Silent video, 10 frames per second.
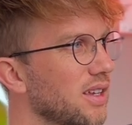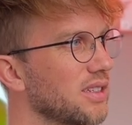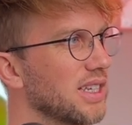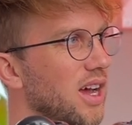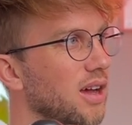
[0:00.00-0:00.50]

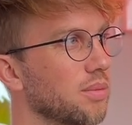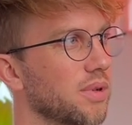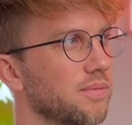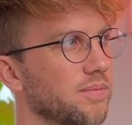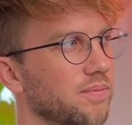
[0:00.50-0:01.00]
setup,
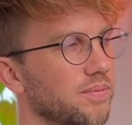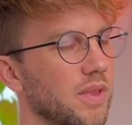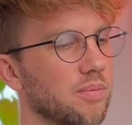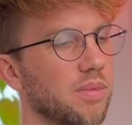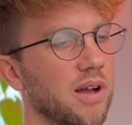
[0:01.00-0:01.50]

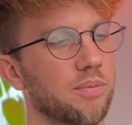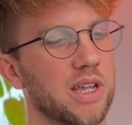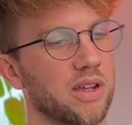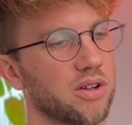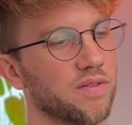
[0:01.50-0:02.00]
but
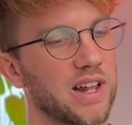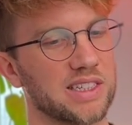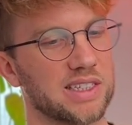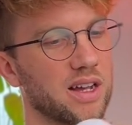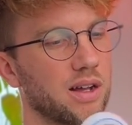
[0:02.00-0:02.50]
being on a
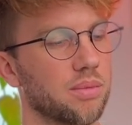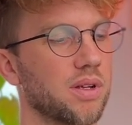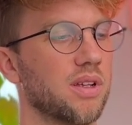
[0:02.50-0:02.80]
flat setup.